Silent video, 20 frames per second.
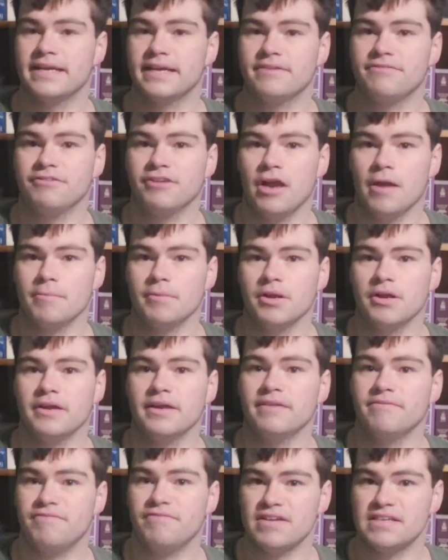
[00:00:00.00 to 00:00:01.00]
phenomena
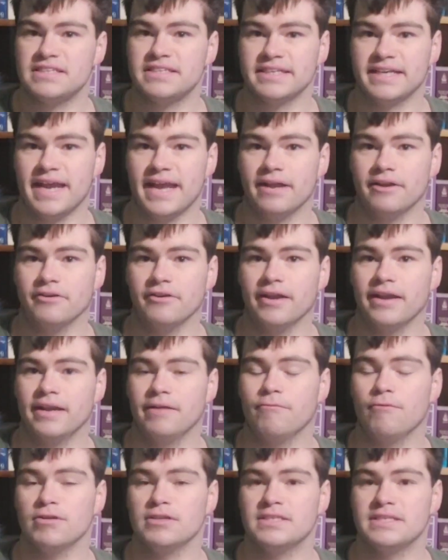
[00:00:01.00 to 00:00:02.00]
investigator, and he
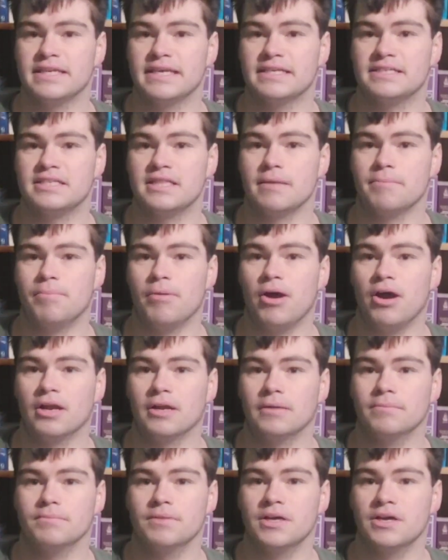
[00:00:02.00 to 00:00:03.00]
wants to get to the
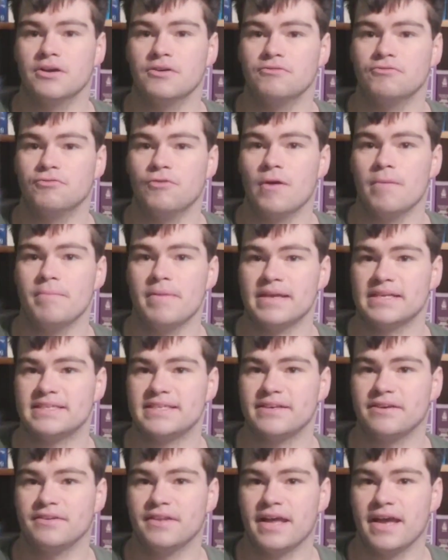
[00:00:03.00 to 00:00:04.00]
bottom of what makes
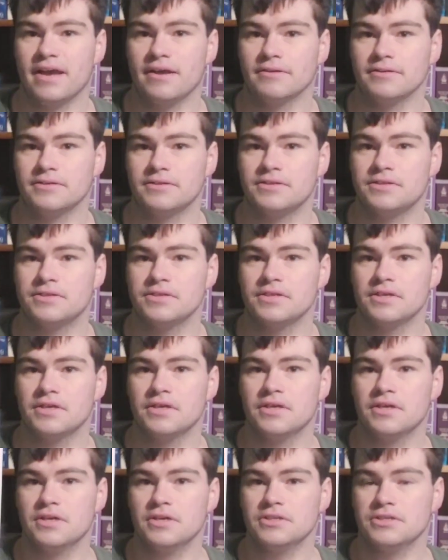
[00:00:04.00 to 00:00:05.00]
Hill House
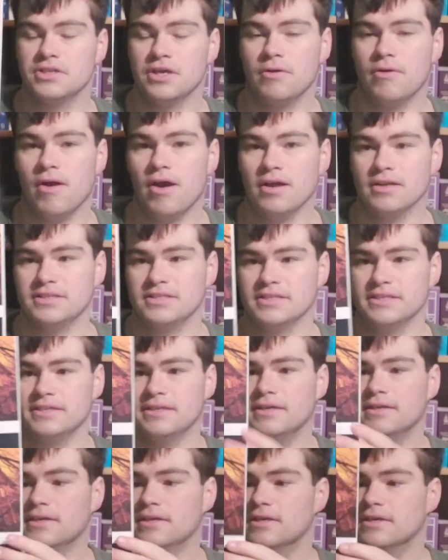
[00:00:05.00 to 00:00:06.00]
so haunted.
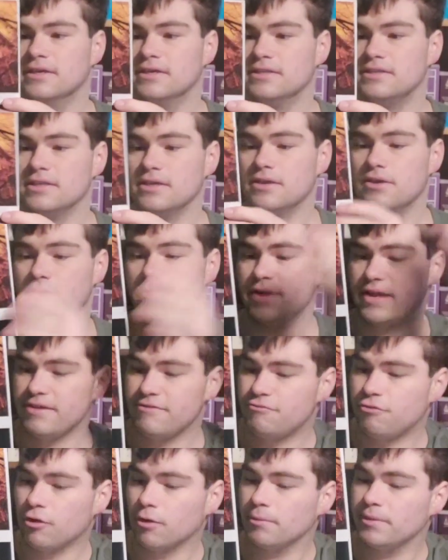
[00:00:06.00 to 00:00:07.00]
So he
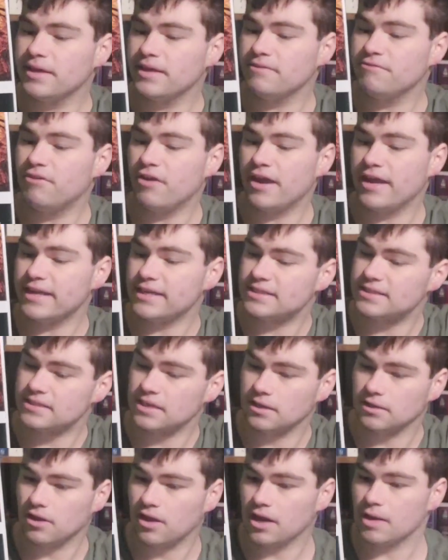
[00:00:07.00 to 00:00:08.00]
formally invites
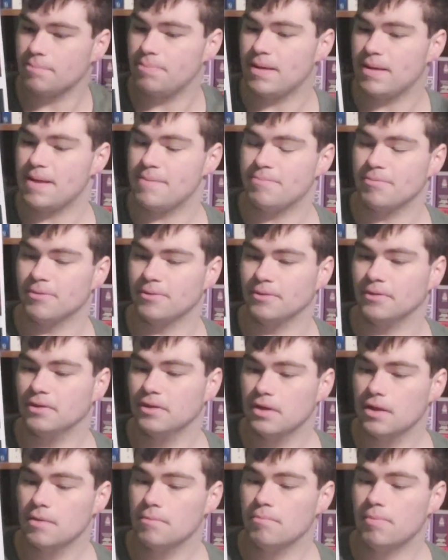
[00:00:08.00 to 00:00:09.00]
a lot of people,
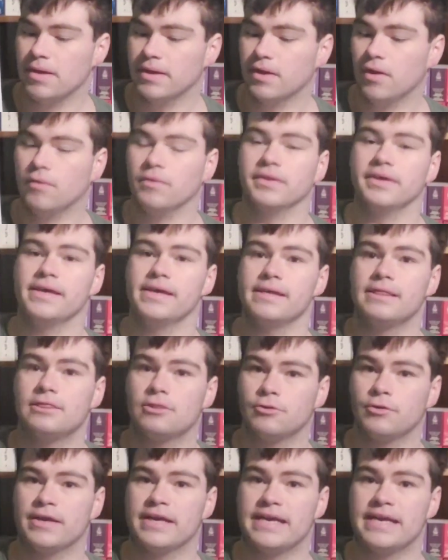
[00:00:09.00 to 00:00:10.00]
but only
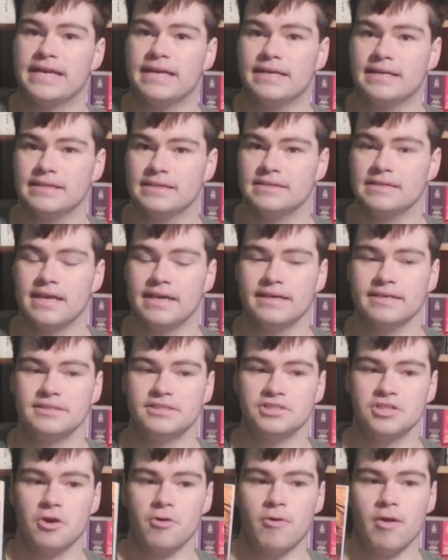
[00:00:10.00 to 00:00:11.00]
3 decide to
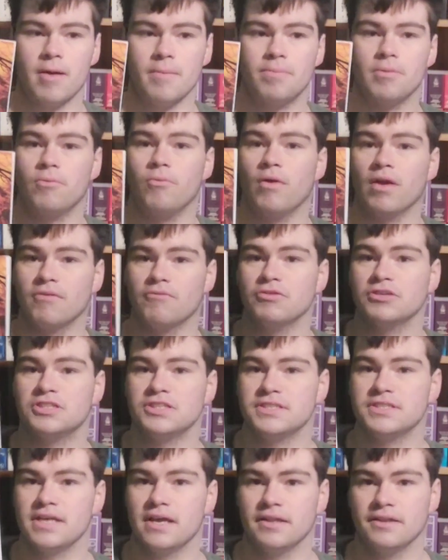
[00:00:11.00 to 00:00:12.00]
show up, one of which
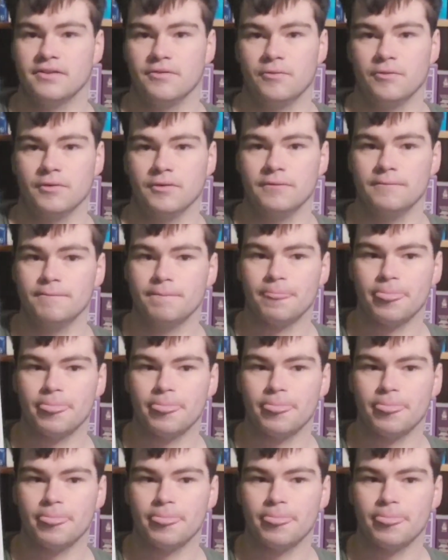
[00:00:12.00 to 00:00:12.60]
is Eleanor.